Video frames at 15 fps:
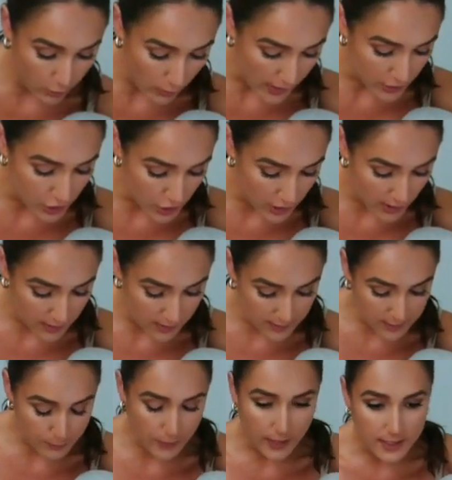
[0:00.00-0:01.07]

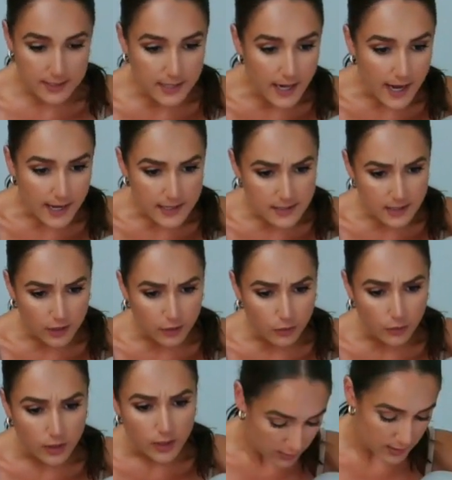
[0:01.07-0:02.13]
questions, but I did ask
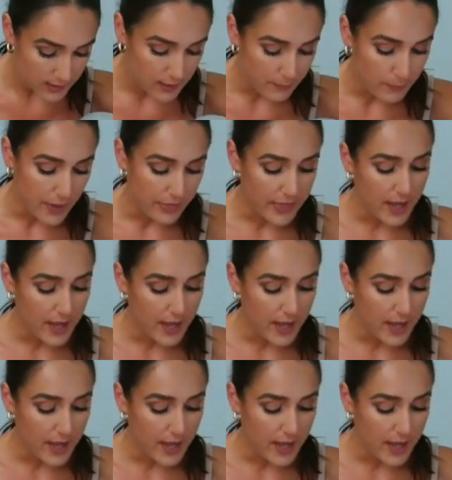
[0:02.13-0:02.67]
you to submit